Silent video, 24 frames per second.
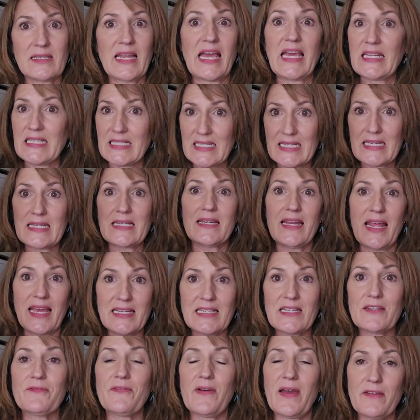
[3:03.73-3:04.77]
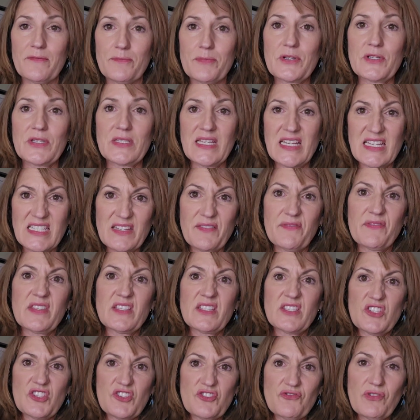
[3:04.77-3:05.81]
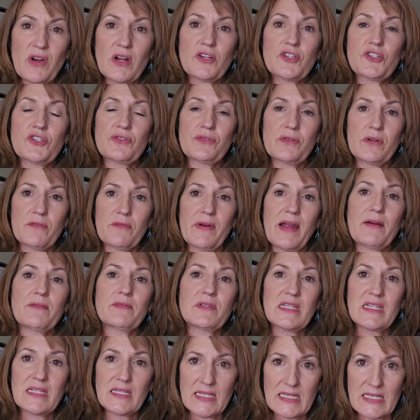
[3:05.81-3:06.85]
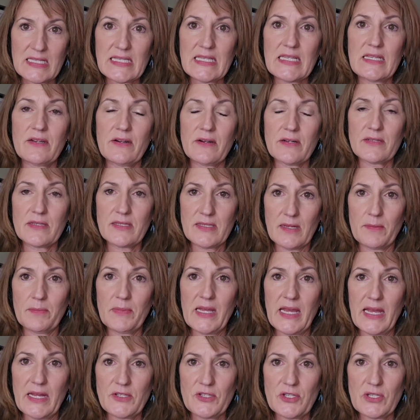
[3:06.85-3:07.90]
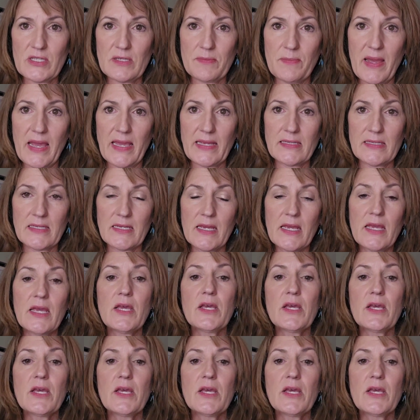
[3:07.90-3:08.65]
90 to 95% of the structure around it is in our subconscious mind.